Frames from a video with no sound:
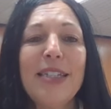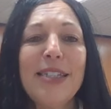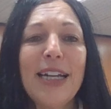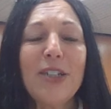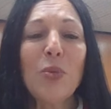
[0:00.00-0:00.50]

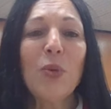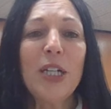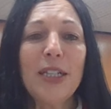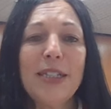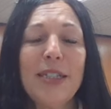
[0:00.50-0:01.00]
Set
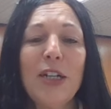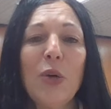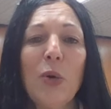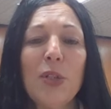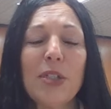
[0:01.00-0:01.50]
realistic
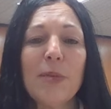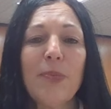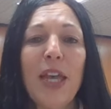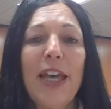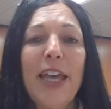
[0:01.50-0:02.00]
goals.
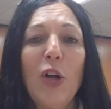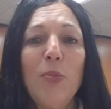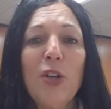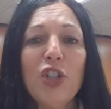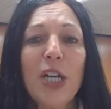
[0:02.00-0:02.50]

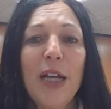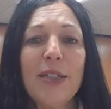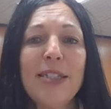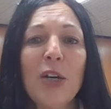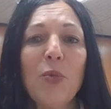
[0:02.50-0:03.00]
Help your child
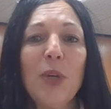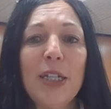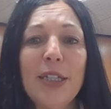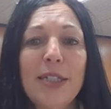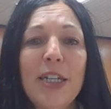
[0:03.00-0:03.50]
set
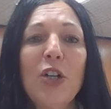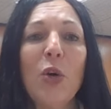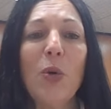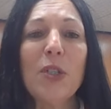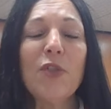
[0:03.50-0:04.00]
realistic
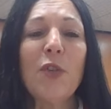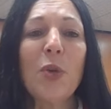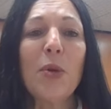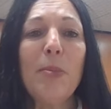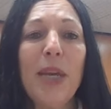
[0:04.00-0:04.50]
goals for
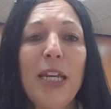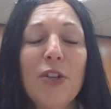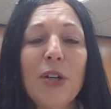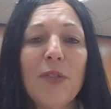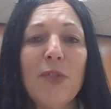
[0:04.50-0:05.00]
the
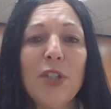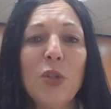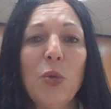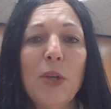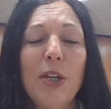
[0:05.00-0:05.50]
remainder of the
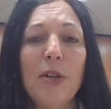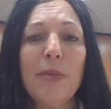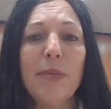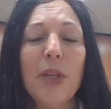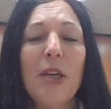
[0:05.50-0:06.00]
school year.
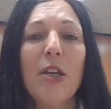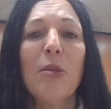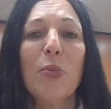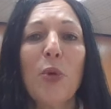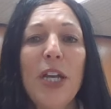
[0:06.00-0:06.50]

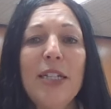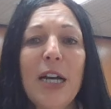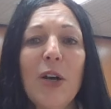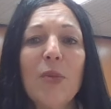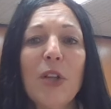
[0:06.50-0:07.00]
Break
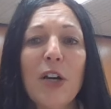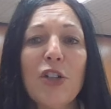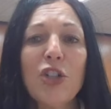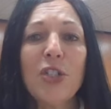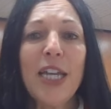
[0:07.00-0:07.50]
down
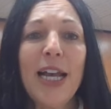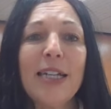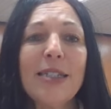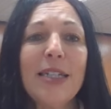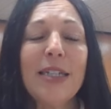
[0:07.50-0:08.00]
larger
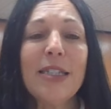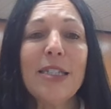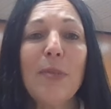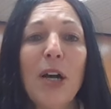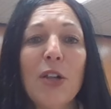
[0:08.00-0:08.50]
tasks into
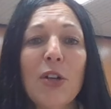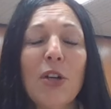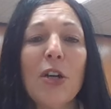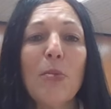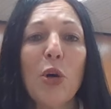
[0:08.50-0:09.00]
smaller,
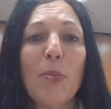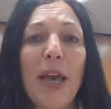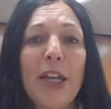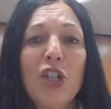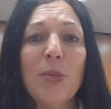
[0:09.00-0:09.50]
more
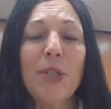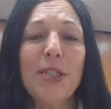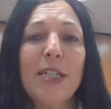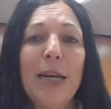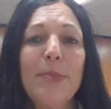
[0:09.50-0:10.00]
manageable
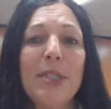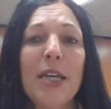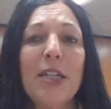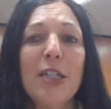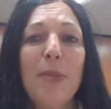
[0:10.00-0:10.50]
steps
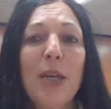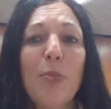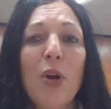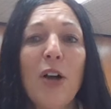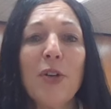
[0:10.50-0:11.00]
to make
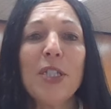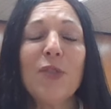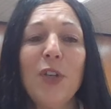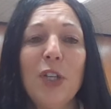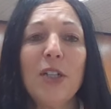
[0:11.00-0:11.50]
progress
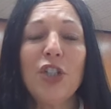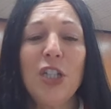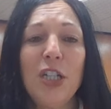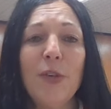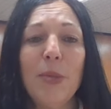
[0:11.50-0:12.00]
feel
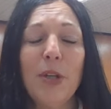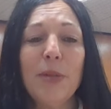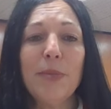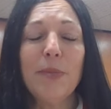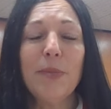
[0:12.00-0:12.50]
achievable.